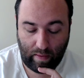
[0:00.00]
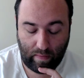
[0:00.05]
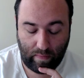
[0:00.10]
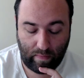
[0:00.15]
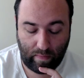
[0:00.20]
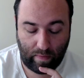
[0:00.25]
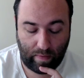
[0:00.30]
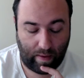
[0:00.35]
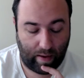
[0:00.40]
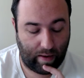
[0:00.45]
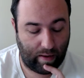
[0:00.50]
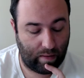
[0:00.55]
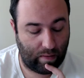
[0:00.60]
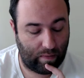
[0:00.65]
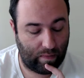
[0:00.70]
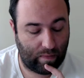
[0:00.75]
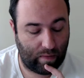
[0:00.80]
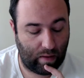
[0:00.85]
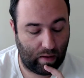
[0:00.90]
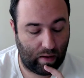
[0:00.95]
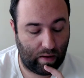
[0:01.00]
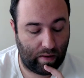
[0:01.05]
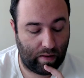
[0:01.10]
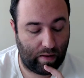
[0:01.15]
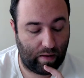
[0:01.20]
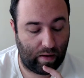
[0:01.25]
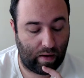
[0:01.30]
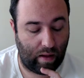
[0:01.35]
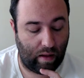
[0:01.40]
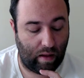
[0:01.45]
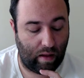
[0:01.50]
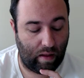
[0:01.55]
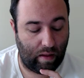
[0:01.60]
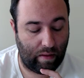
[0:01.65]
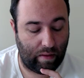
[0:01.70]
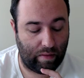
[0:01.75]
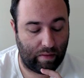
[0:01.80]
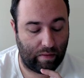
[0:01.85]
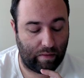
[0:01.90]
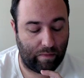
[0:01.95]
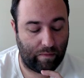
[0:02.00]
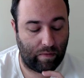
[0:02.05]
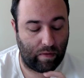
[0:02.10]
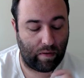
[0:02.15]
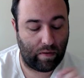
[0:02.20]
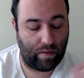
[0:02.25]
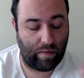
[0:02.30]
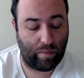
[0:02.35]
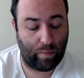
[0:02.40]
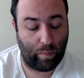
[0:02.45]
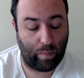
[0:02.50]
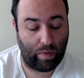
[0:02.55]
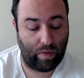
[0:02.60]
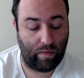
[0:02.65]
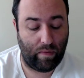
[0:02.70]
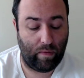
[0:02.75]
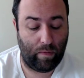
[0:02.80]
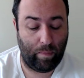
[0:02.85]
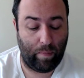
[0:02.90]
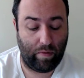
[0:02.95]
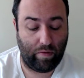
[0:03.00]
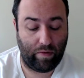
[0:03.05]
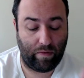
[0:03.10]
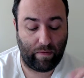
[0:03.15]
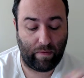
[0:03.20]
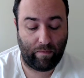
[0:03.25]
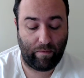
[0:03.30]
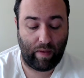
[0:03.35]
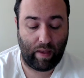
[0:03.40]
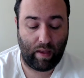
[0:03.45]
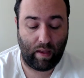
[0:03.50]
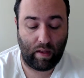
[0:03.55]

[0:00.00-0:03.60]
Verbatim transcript: And so the idol is gone, and Oliver is really suspicious of